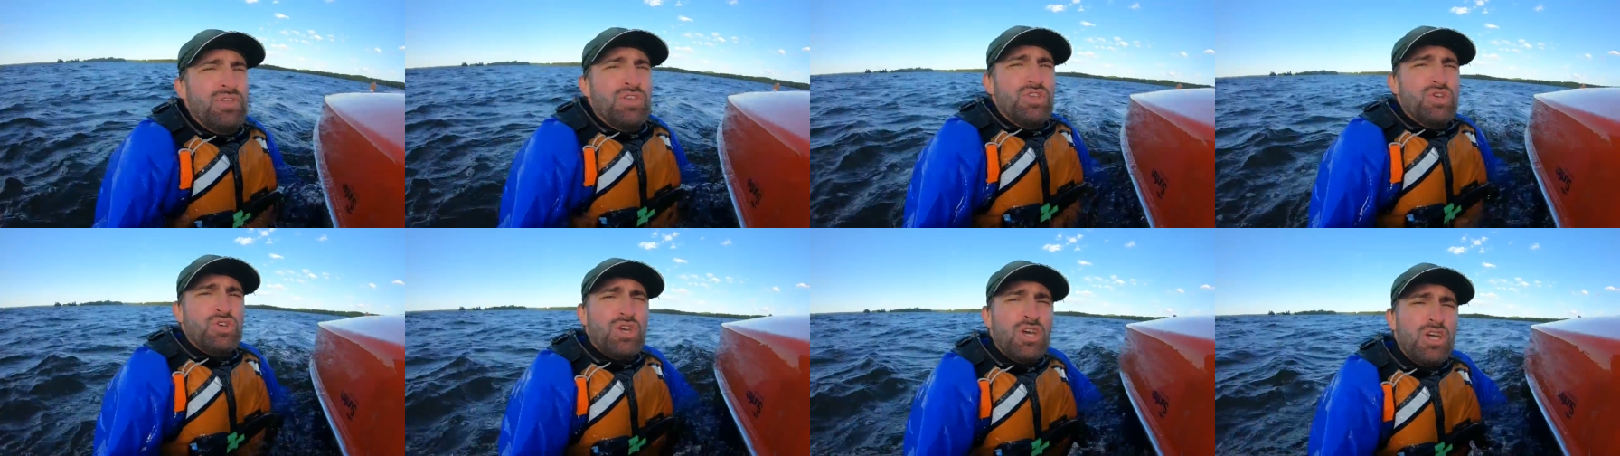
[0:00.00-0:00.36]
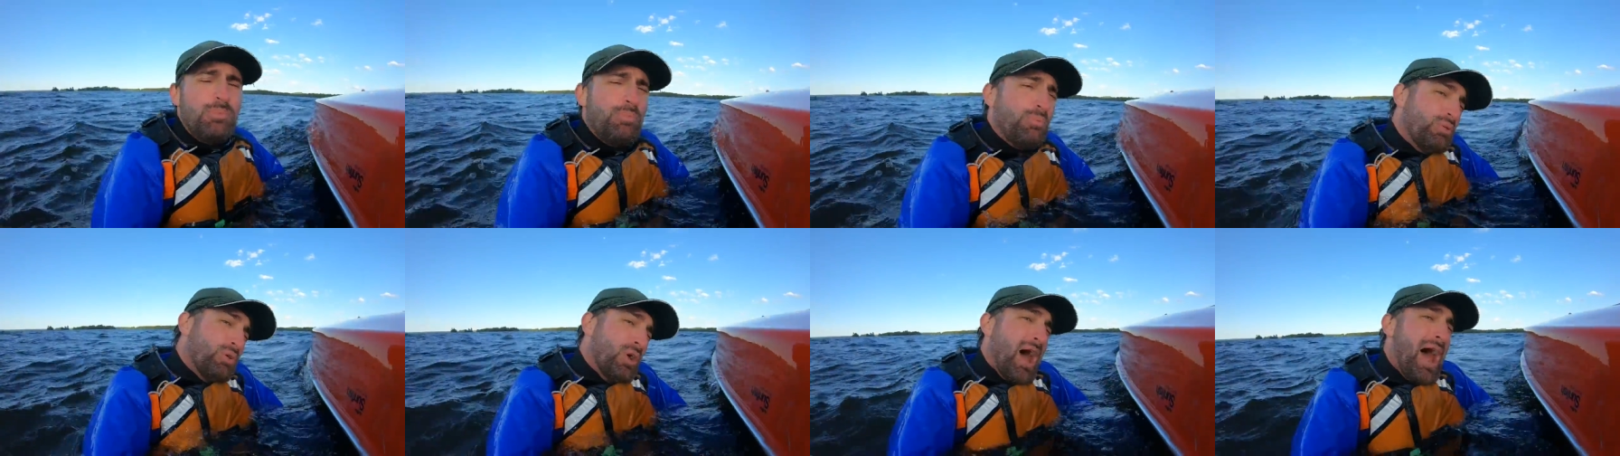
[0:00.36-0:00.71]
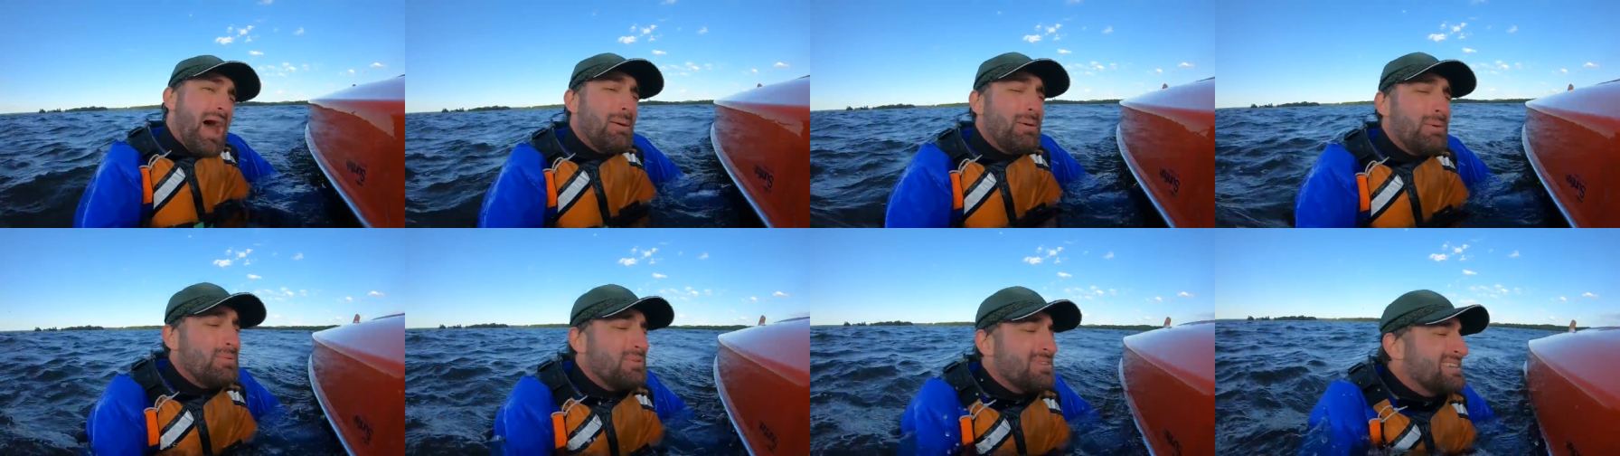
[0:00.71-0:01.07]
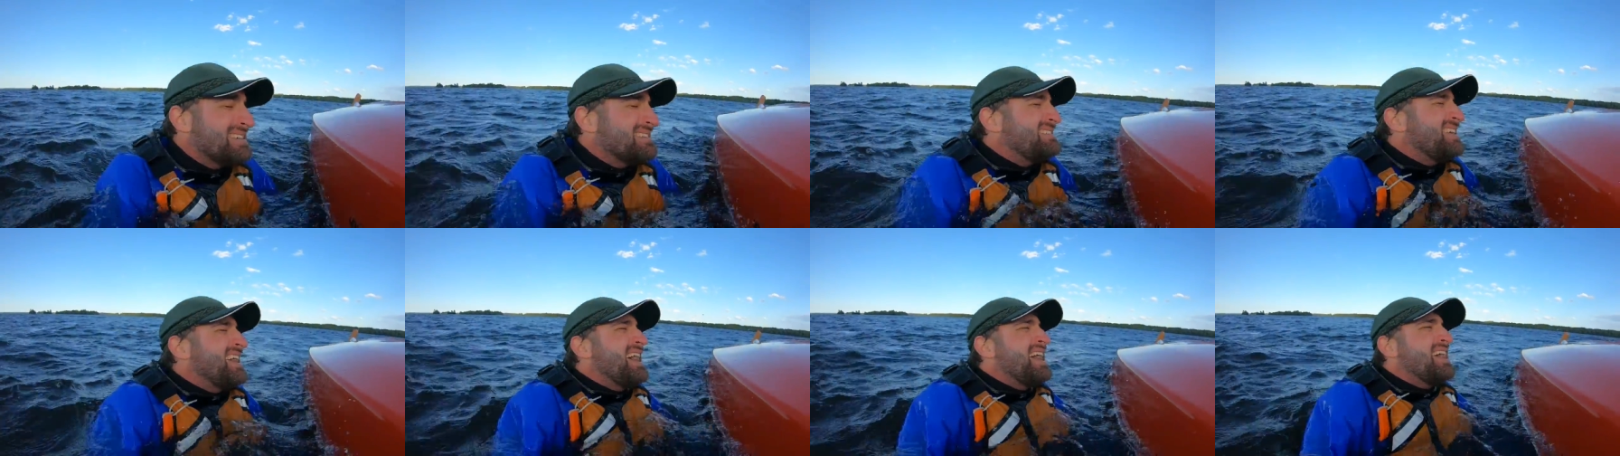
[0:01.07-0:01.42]
you could
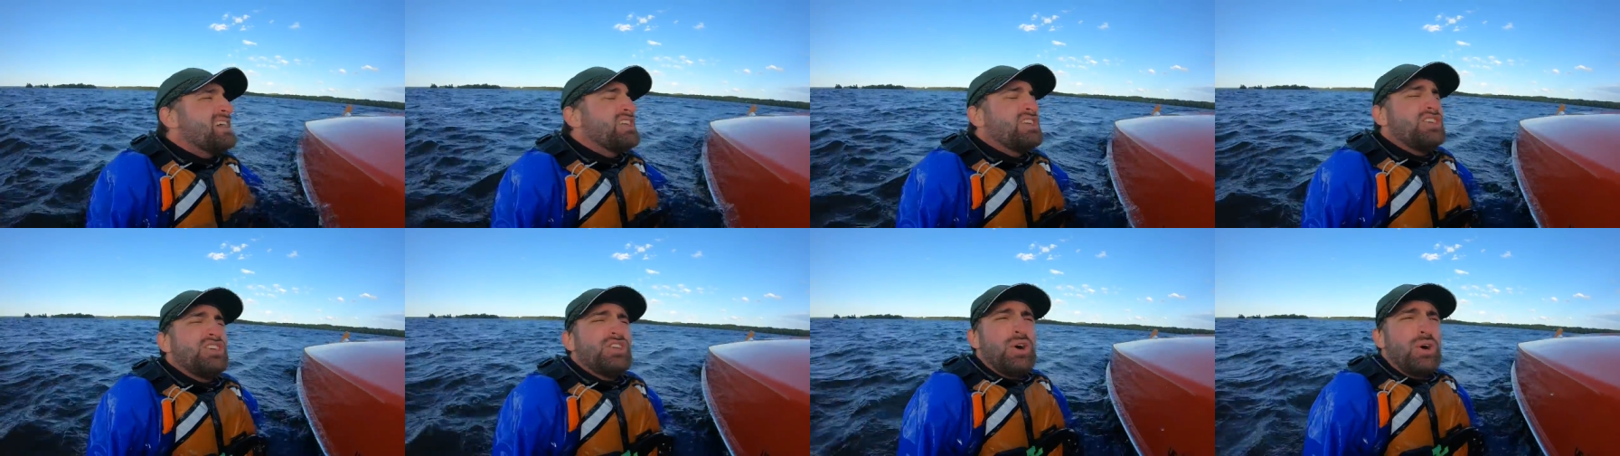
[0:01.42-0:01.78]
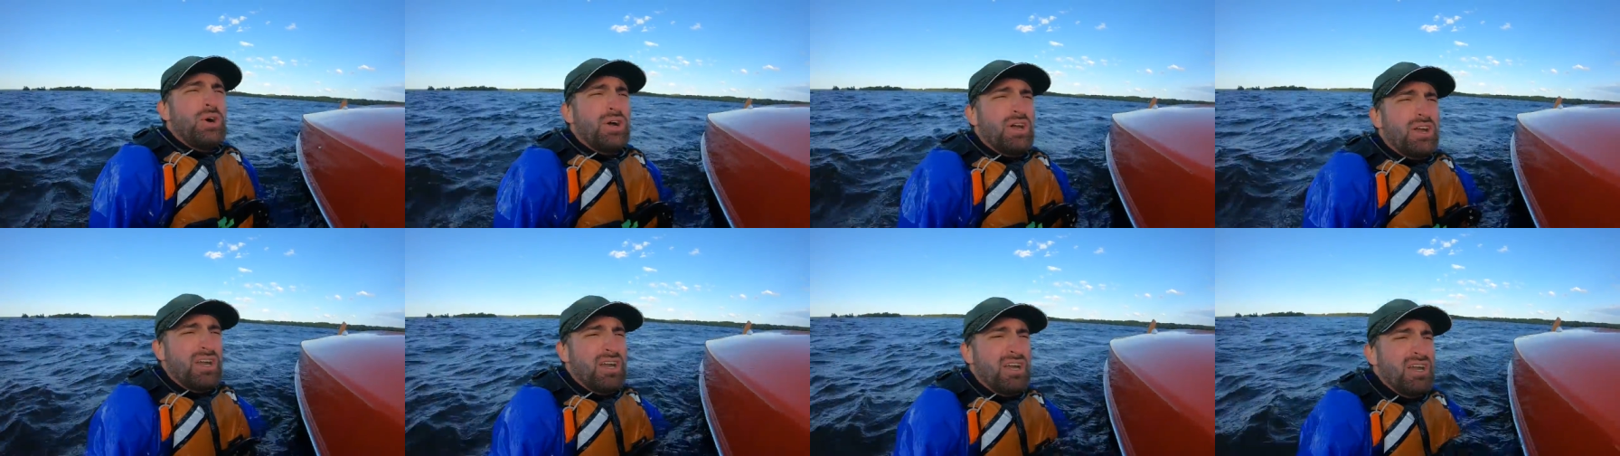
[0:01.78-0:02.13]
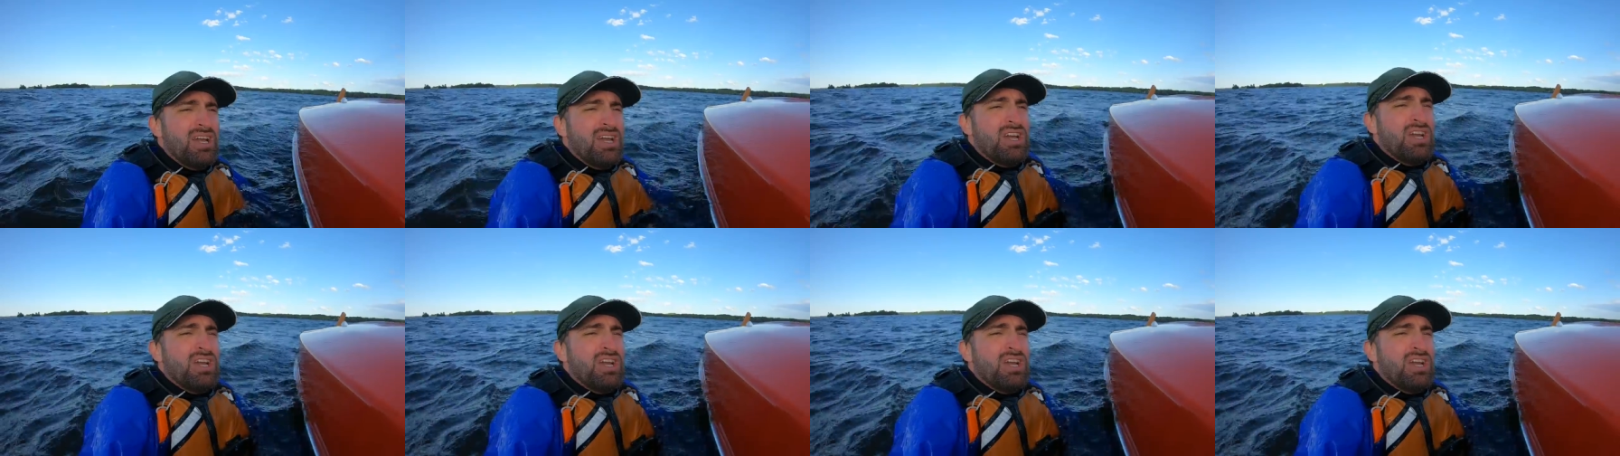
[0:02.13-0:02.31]
probably take your